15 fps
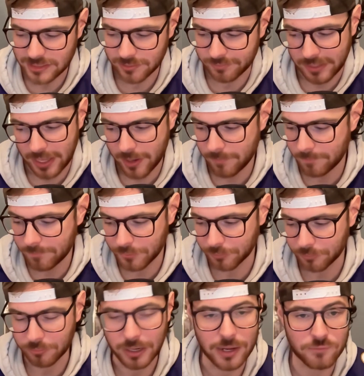game for
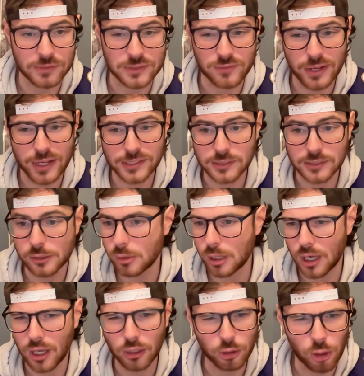Ravens fans to
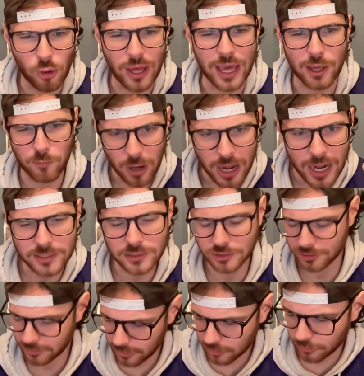little hate
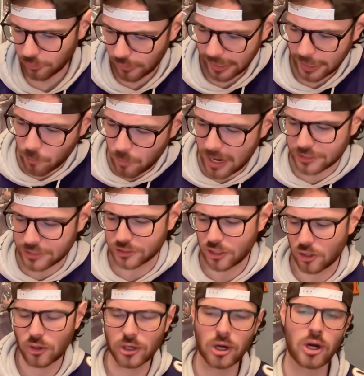watch
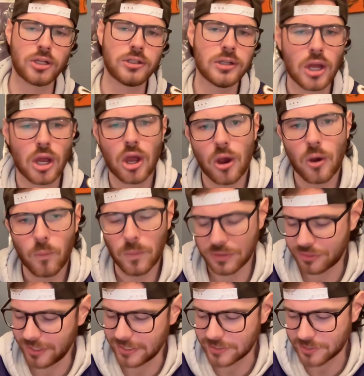going on with
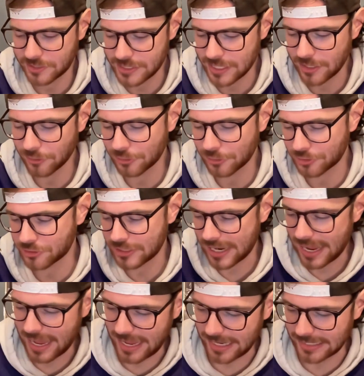the Steelers
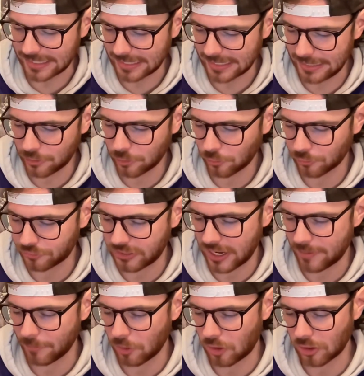and Eagles
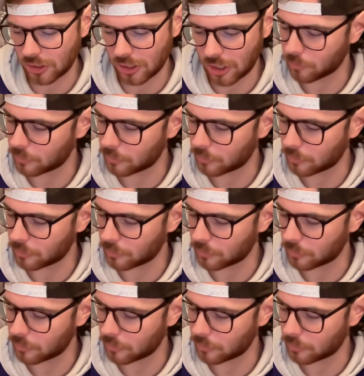game going on.